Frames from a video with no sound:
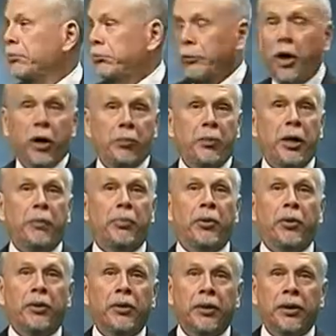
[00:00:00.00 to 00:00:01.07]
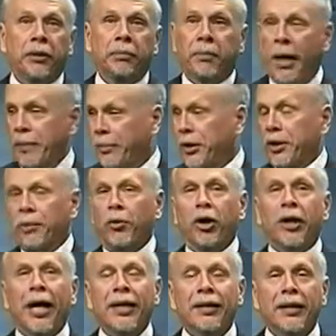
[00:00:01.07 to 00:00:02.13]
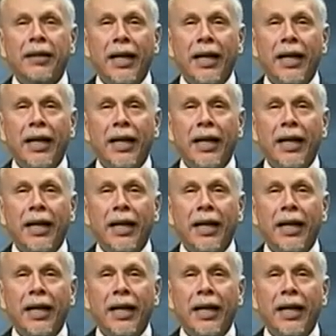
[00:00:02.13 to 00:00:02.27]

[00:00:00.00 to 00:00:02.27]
young people and baptismal classes